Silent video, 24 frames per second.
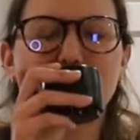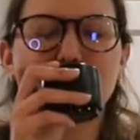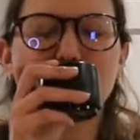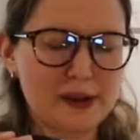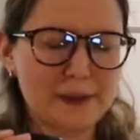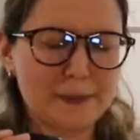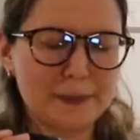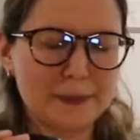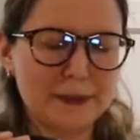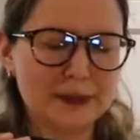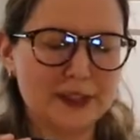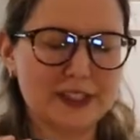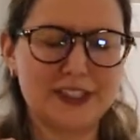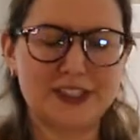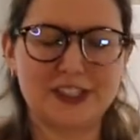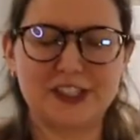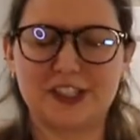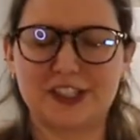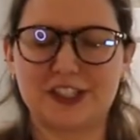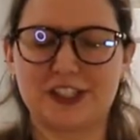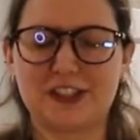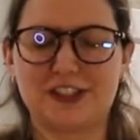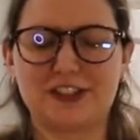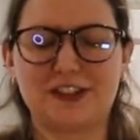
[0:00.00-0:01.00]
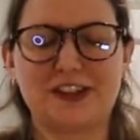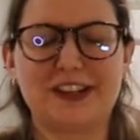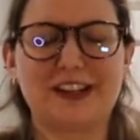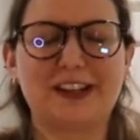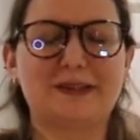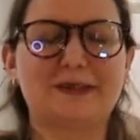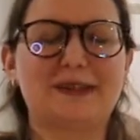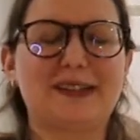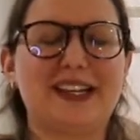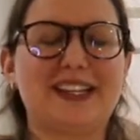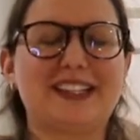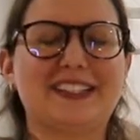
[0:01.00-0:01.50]
This just straight up
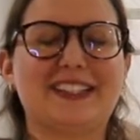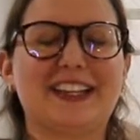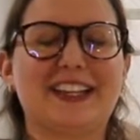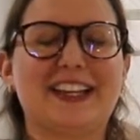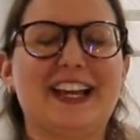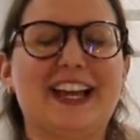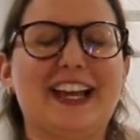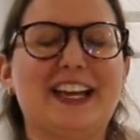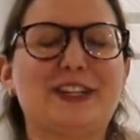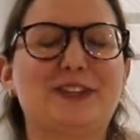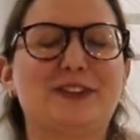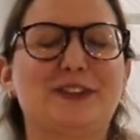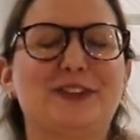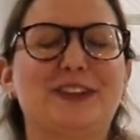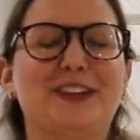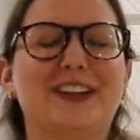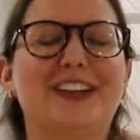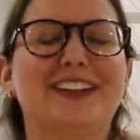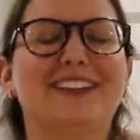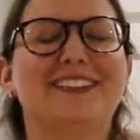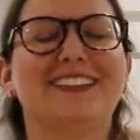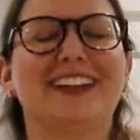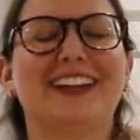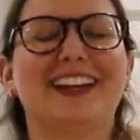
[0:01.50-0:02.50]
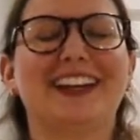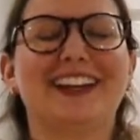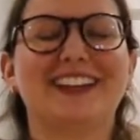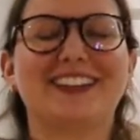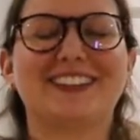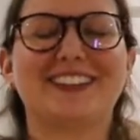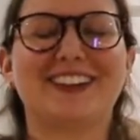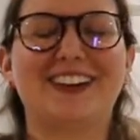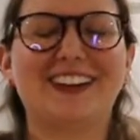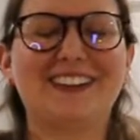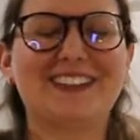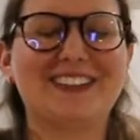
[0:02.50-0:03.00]
tastes like hazelnut. Like, it's not
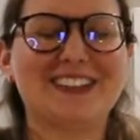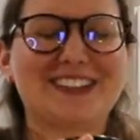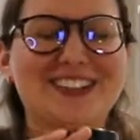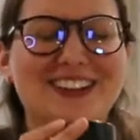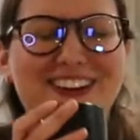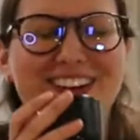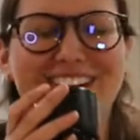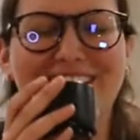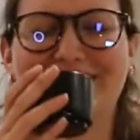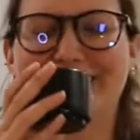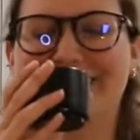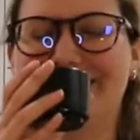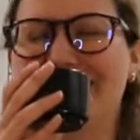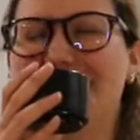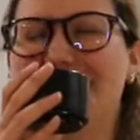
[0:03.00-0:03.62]
even chocolate.